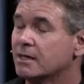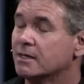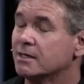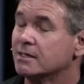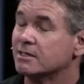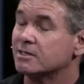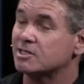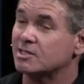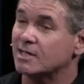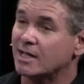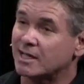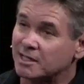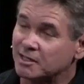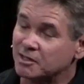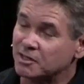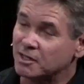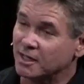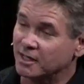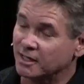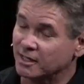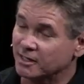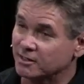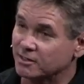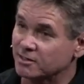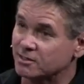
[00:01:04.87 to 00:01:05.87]
Second
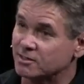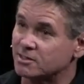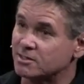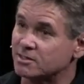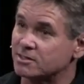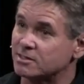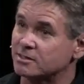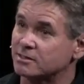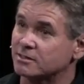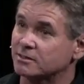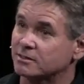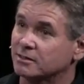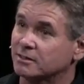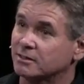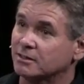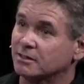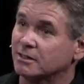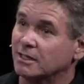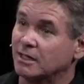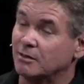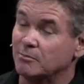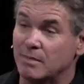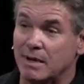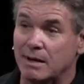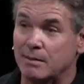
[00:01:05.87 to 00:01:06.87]
thing is,
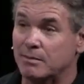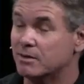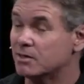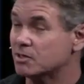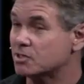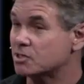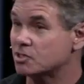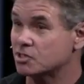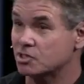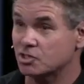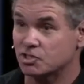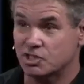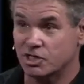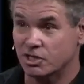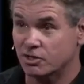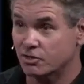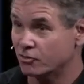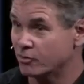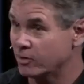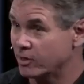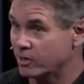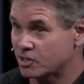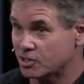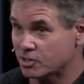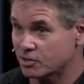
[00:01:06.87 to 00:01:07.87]
and maybe this is a
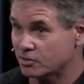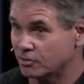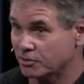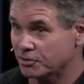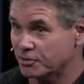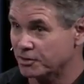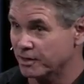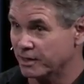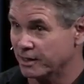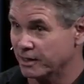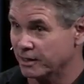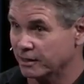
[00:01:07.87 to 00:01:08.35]
generational thing.